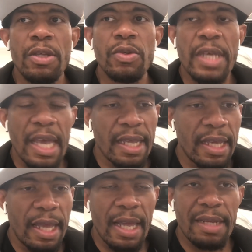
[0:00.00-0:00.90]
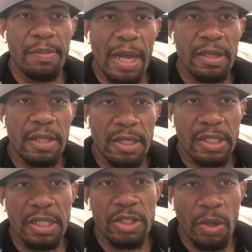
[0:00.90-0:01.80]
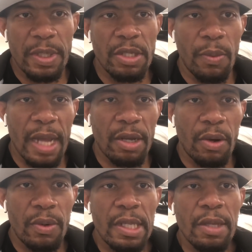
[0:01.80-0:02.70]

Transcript: You can't get any better looks than Joey DeWecco